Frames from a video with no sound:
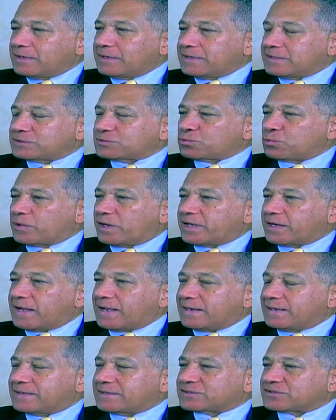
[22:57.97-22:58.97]
is when
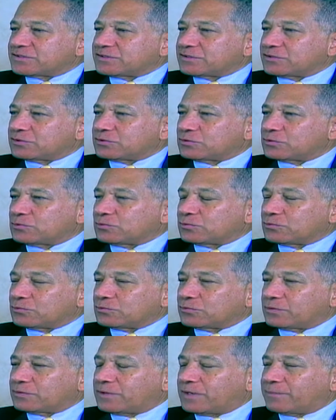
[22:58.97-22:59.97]
I listen
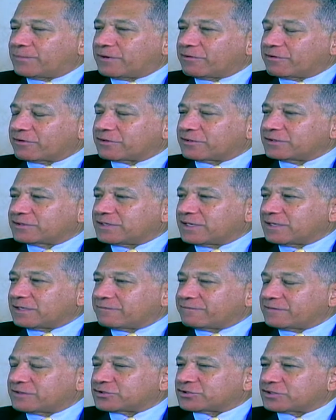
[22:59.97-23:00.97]
to American
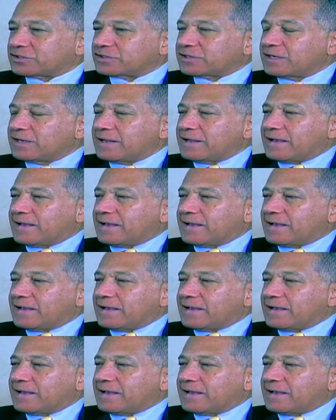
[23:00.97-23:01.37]
television,